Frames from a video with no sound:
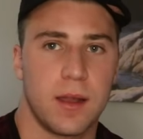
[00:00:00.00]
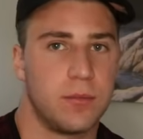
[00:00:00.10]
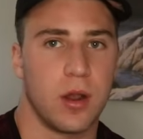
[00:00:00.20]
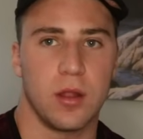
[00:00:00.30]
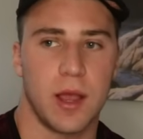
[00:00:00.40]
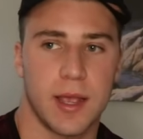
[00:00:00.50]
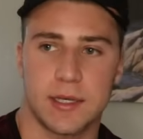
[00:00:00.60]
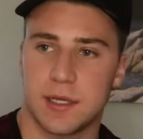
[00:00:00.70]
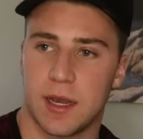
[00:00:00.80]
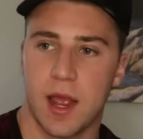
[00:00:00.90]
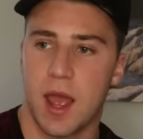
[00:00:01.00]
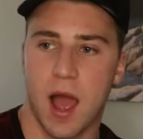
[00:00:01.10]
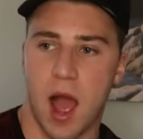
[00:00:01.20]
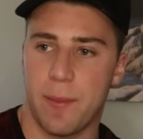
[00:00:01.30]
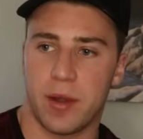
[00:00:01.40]
Bro, like I said,
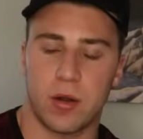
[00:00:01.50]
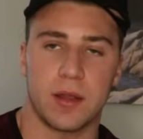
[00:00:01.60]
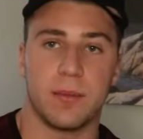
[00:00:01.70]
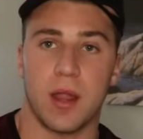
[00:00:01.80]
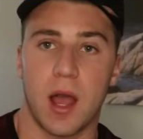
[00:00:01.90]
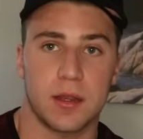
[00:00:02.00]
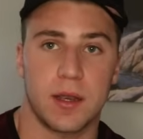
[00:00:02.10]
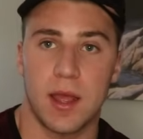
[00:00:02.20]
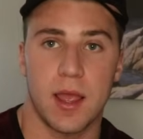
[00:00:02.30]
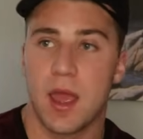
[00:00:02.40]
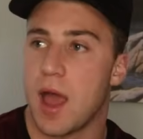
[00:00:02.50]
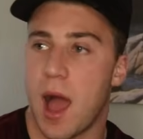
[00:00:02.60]
I've been around the block today.